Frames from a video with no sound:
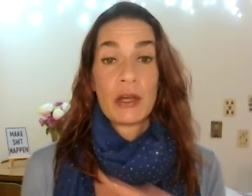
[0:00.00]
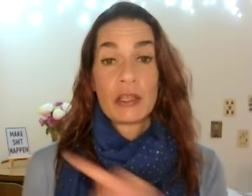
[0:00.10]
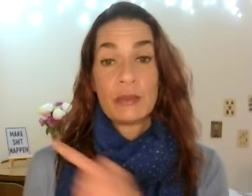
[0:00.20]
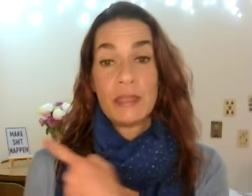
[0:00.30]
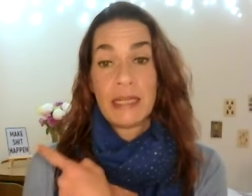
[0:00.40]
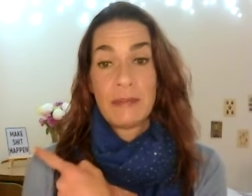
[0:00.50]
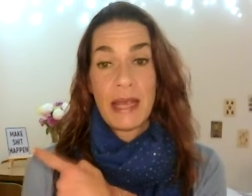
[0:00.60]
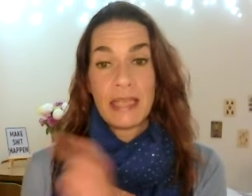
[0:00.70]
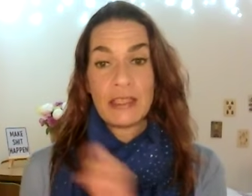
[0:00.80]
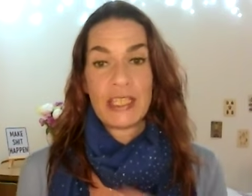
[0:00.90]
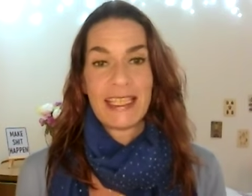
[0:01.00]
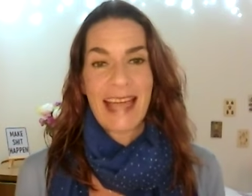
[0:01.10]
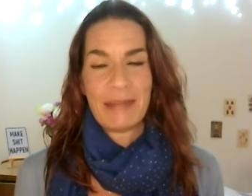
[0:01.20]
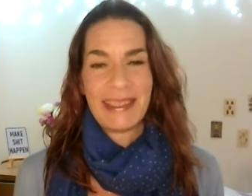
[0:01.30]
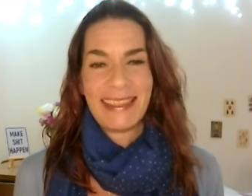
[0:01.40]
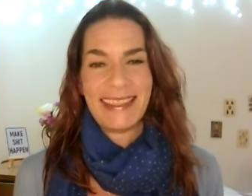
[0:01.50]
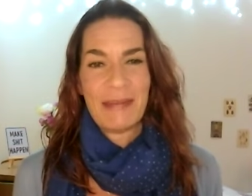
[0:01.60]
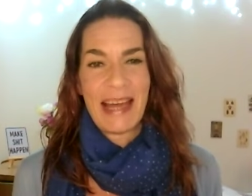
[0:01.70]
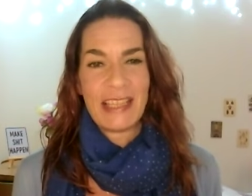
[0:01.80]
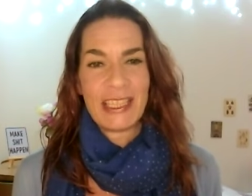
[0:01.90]
Because we did make the shit happen,
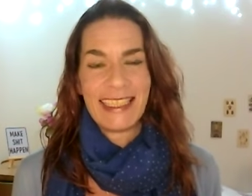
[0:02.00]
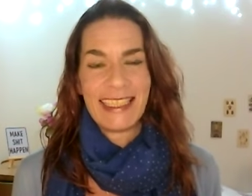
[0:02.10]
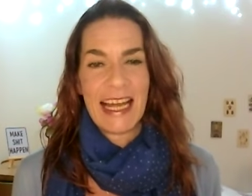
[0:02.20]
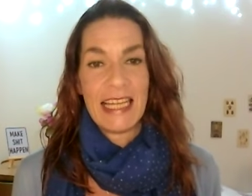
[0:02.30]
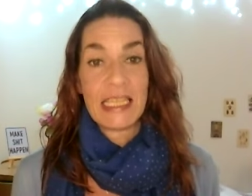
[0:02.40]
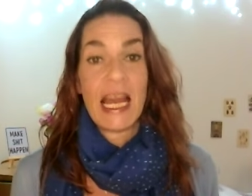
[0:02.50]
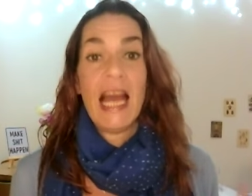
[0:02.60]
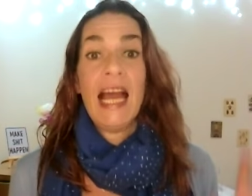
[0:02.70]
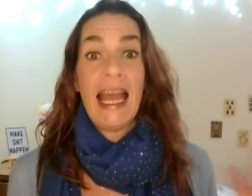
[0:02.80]
the magical kind.